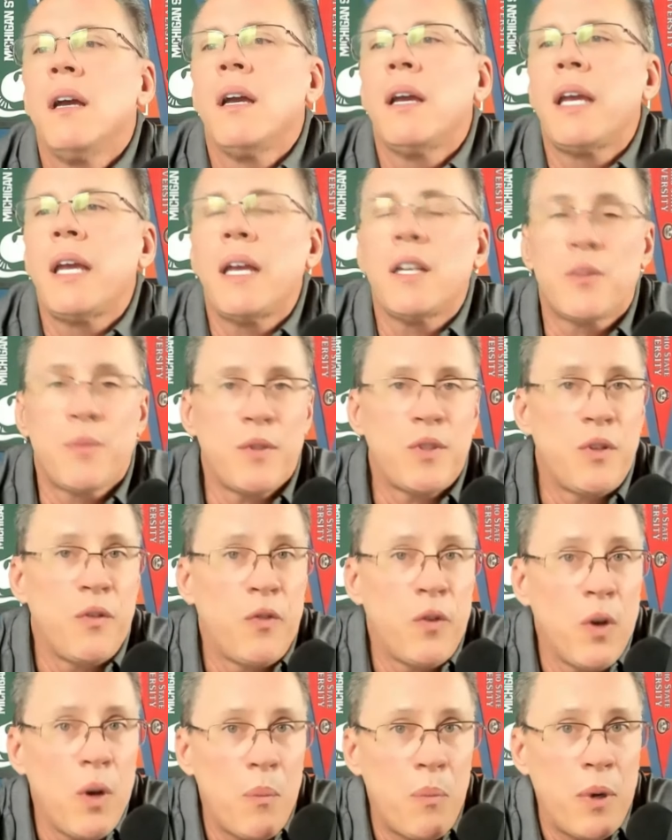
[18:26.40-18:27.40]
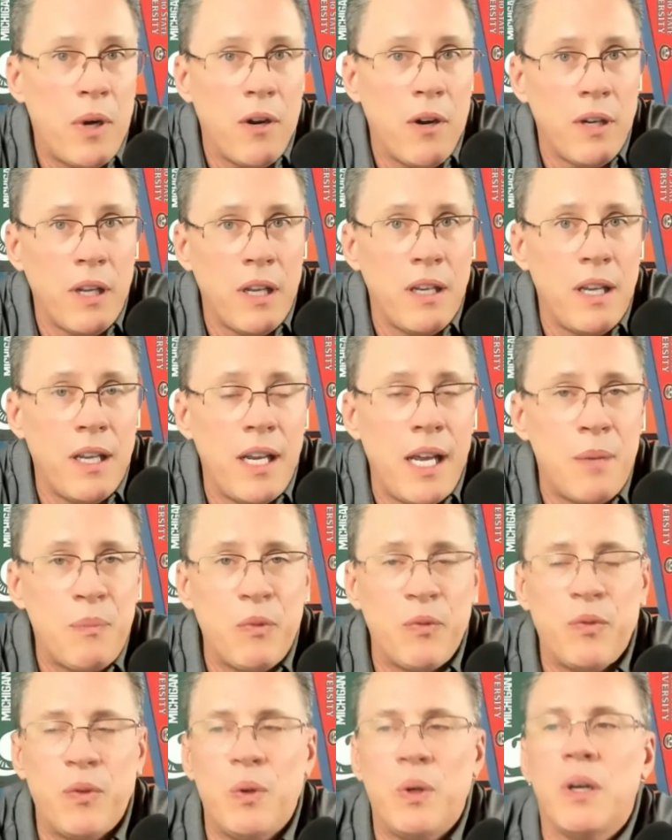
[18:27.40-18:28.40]
especially if you're up partying the night
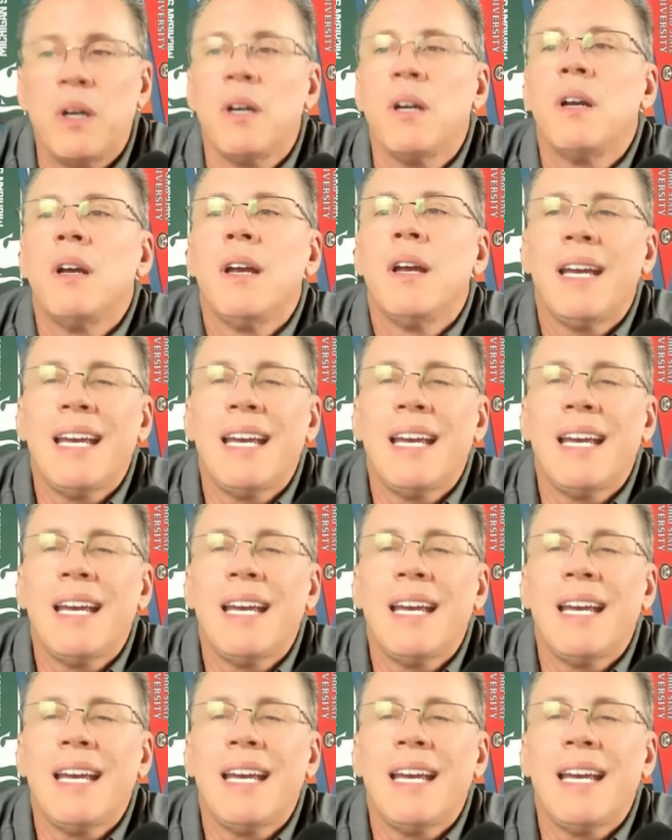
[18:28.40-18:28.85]
before,